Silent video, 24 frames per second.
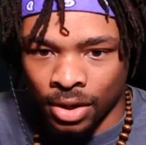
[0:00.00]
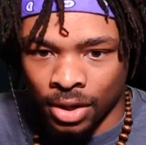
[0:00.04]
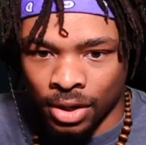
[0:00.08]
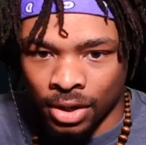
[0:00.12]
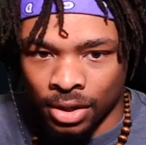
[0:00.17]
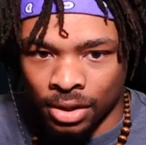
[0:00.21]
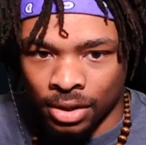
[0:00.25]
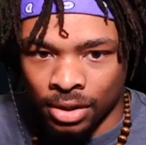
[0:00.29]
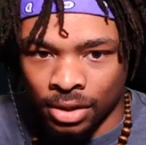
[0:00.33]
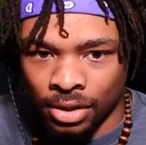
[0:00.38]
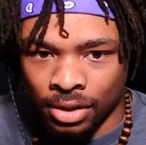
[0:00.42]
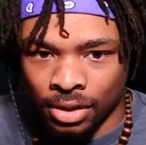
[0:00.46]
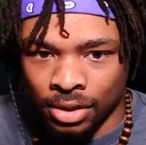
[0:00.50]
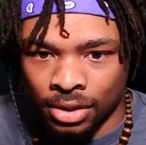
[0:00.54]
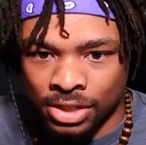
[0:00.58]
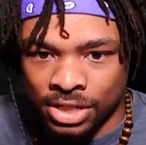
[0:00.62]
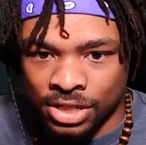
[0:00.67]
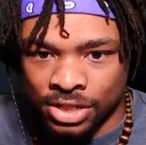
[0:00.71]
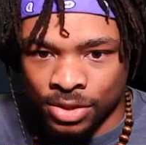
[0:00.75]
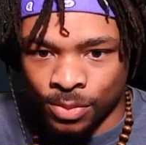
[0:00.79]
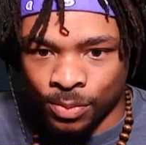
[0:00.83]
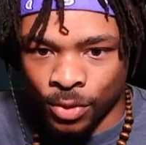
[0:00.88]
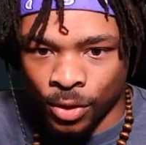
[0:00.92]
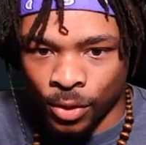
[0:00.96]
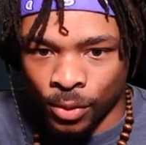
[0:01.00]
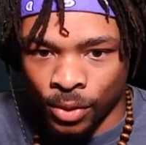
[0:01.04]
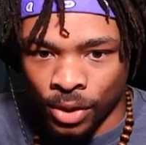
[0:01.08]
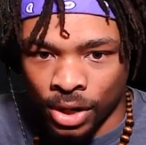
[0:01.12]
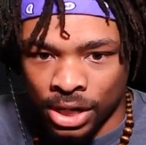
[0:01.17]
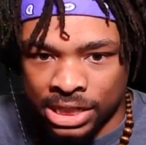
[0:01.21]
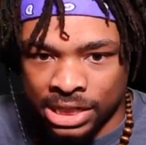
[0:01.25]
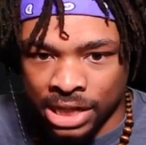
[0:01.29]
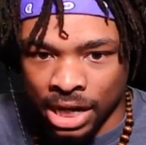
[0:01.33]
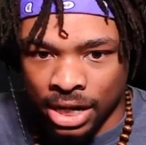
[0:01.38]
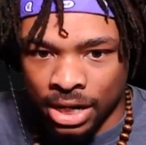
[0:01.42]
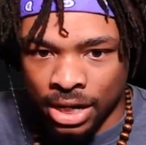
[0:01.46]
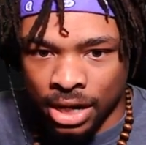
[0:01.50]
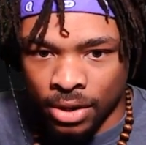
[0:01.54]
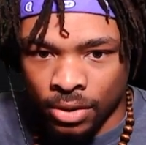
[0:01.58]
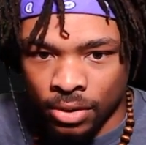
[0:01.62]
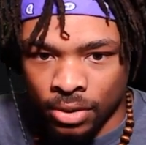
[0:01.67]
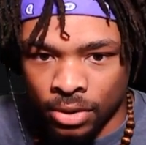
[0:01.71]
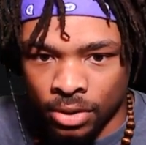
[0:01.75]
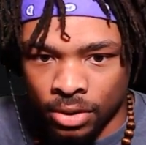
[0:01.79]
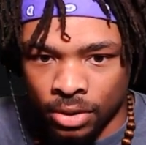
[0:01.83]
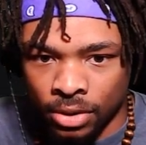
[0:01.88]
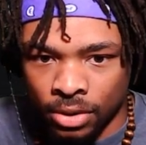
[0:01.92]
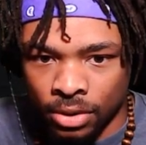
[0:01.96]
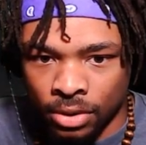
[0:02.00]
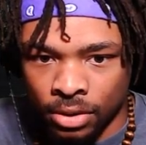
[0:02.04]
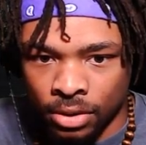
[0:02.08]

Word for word: Alright, is this the part where I die now?